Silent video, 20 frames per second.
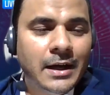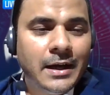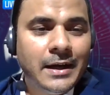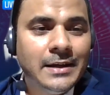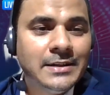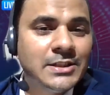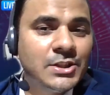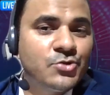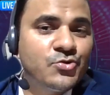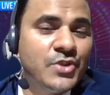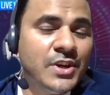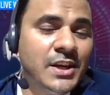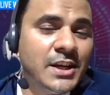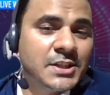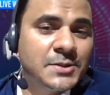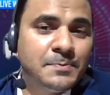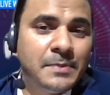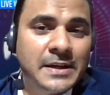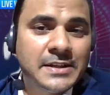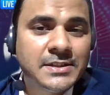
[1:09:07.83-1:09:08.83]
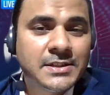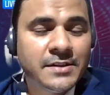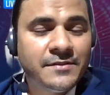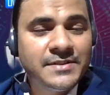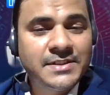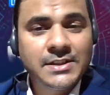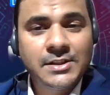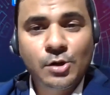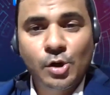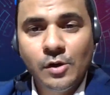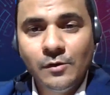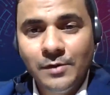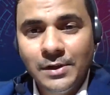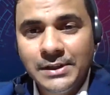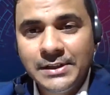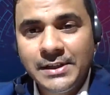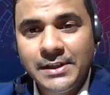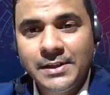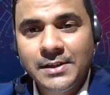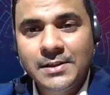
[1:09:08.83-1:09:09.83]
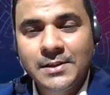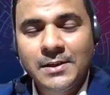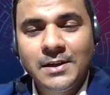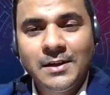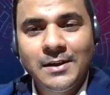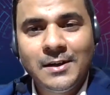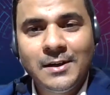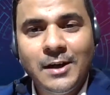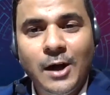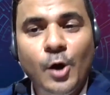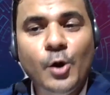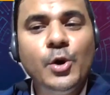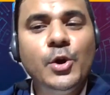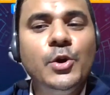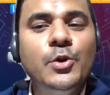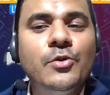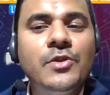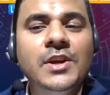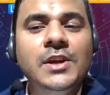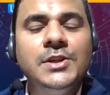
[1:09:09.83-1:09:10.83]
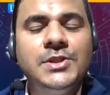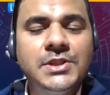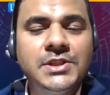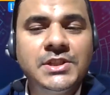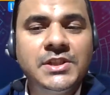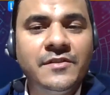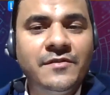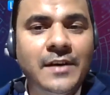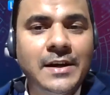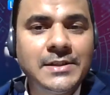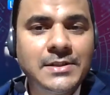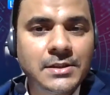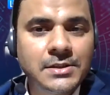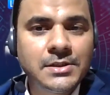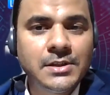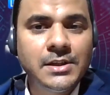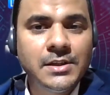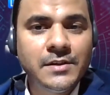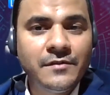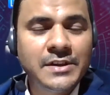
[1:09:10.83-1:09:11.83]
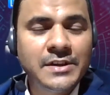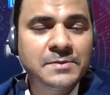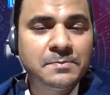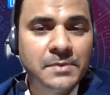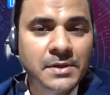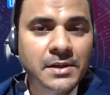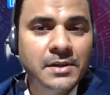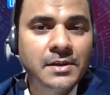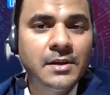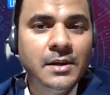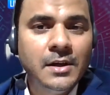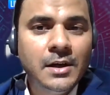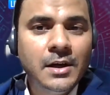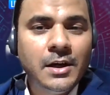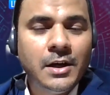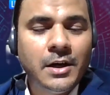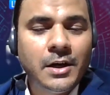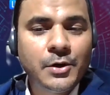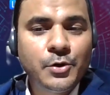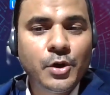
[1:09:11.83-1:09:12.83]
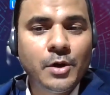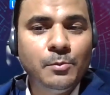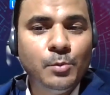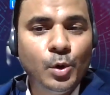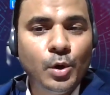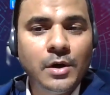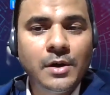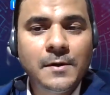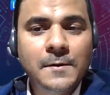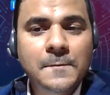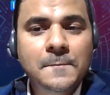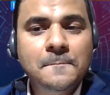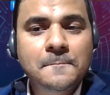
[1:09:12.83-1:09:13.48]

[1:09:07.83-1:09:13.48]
Is it really expensive? Is it all worth it? How do you really justify such an investment to your board?